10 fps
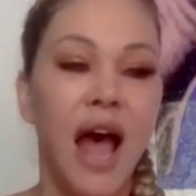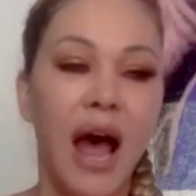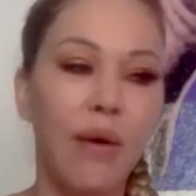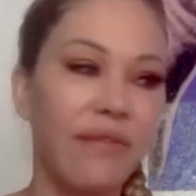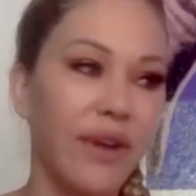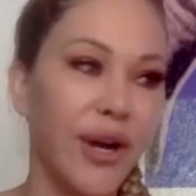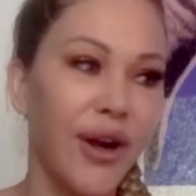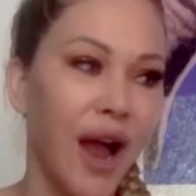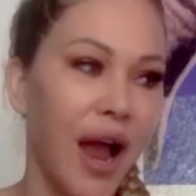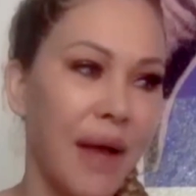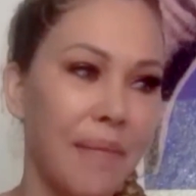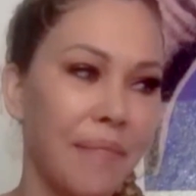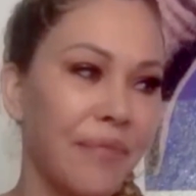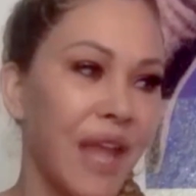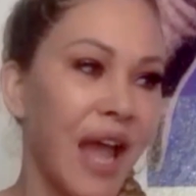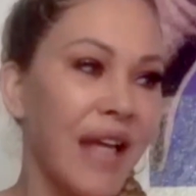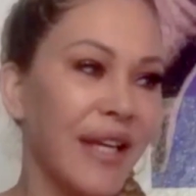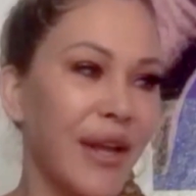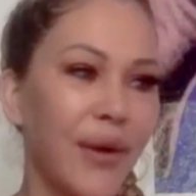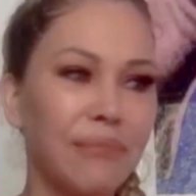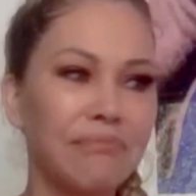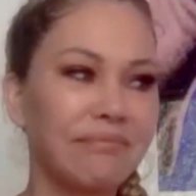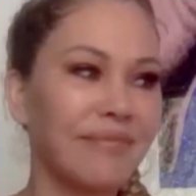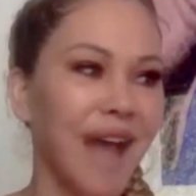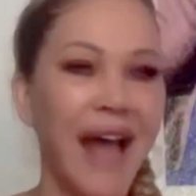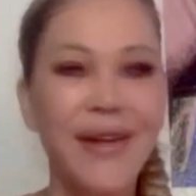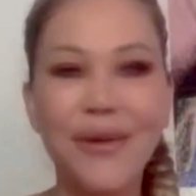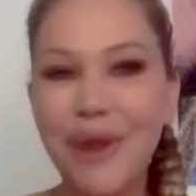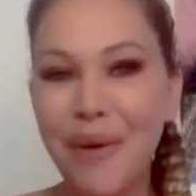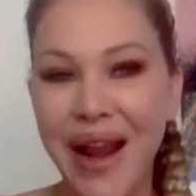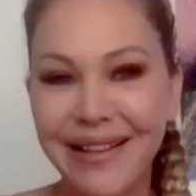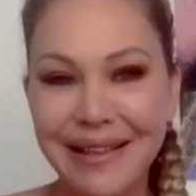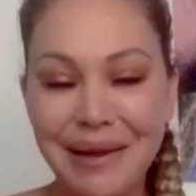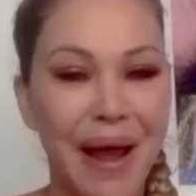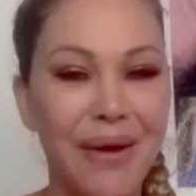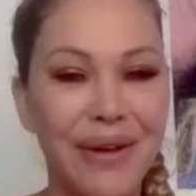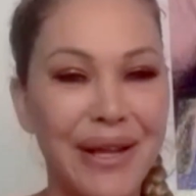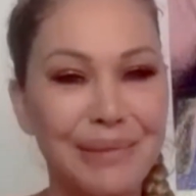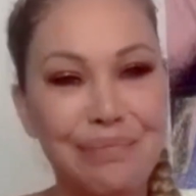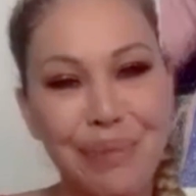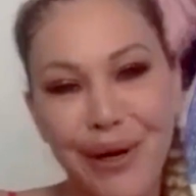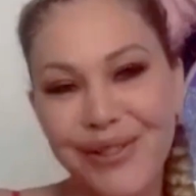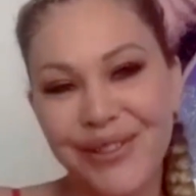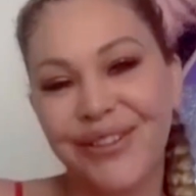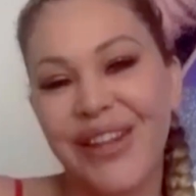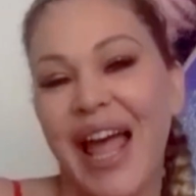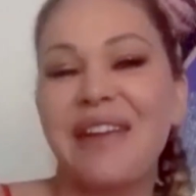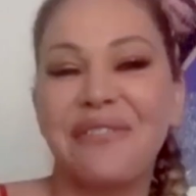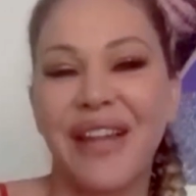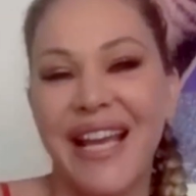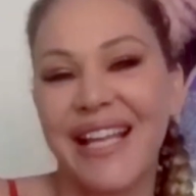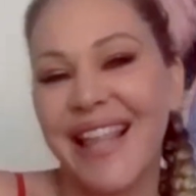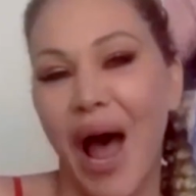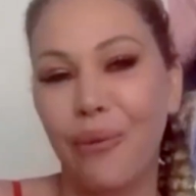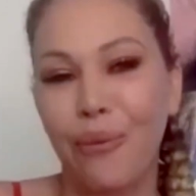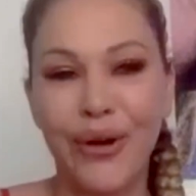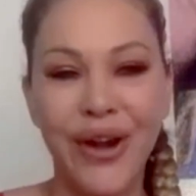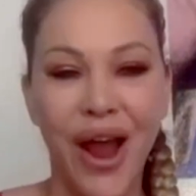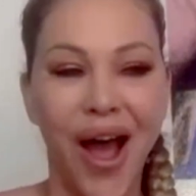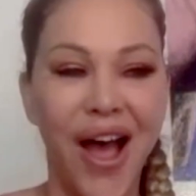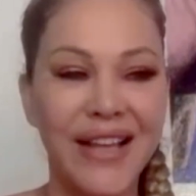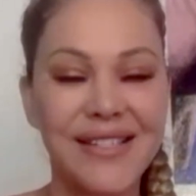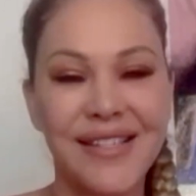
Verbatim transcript: However, you know, I don't know anything about his personal life like that. We're not